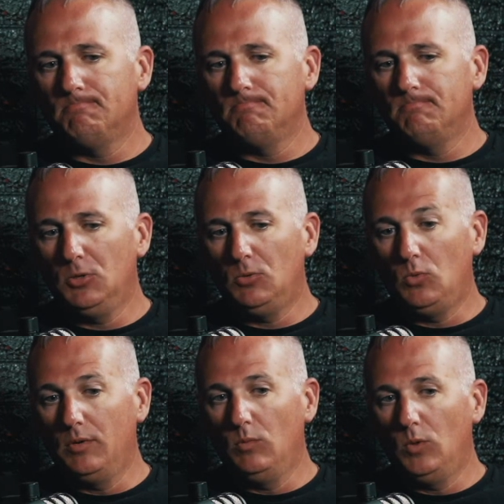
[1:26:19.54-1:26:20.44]

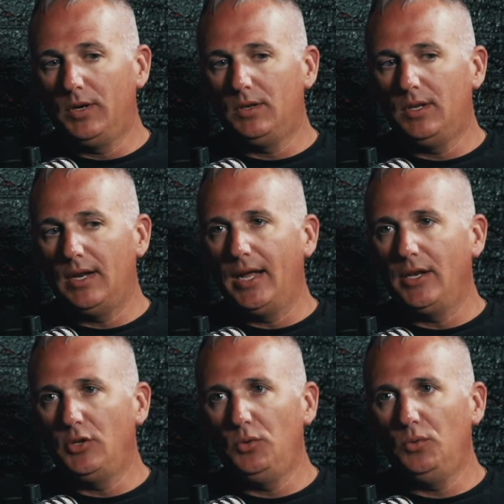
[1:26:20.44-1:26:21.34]
what did I
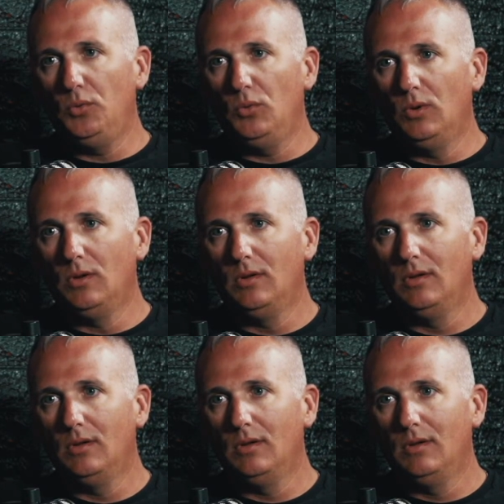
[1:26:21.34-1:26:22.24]
do
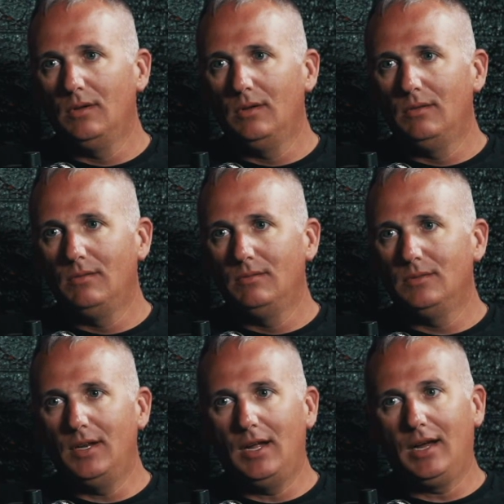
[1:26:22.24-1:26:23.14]

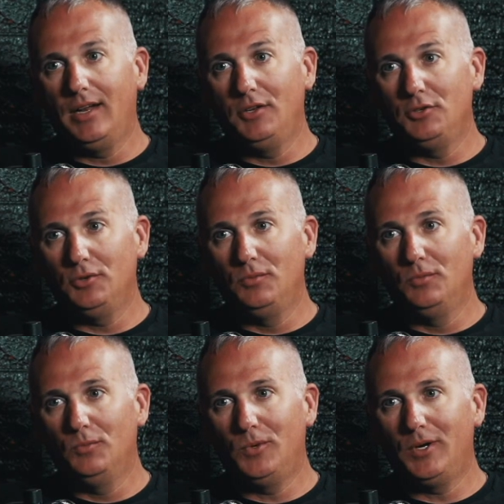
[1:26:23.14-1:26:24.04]
to not get injured?
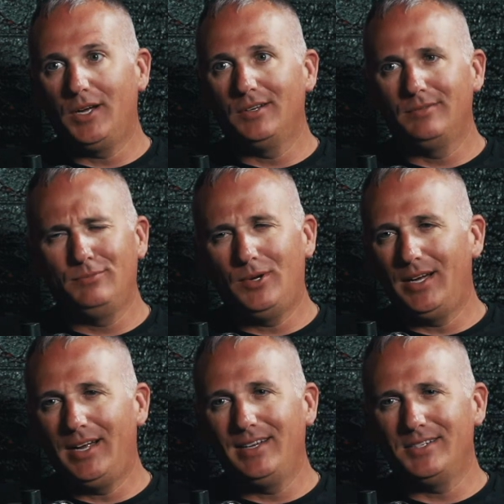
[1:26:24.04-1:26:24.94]
Why
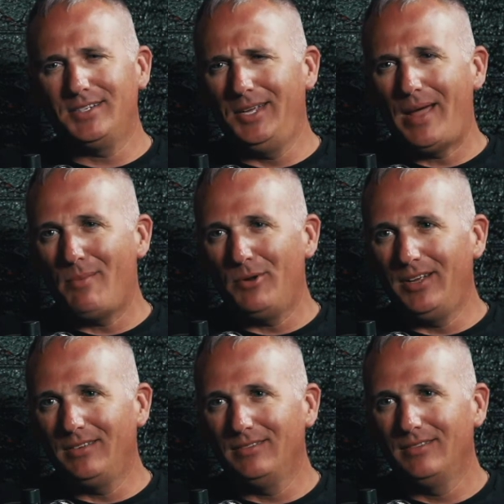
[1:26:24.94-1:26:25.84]
does this keep
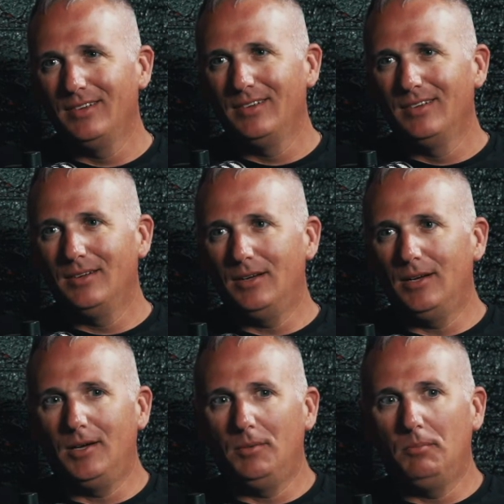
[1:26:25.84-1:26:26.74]
happening?
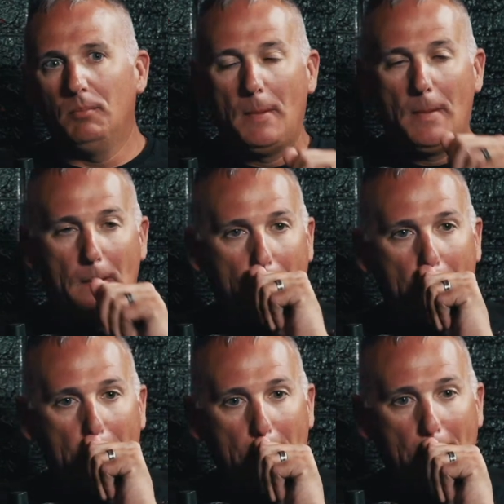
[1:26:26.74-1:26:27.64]
And
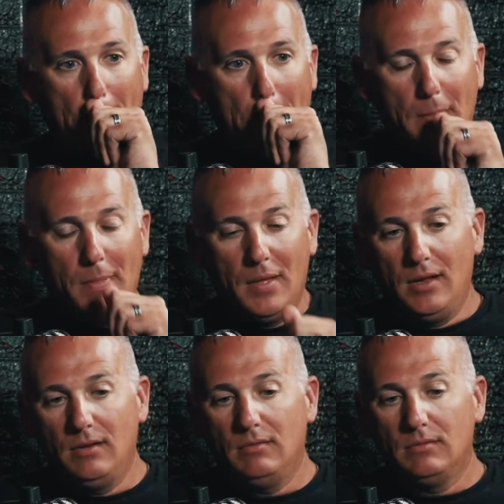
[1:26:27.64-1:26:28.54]
then,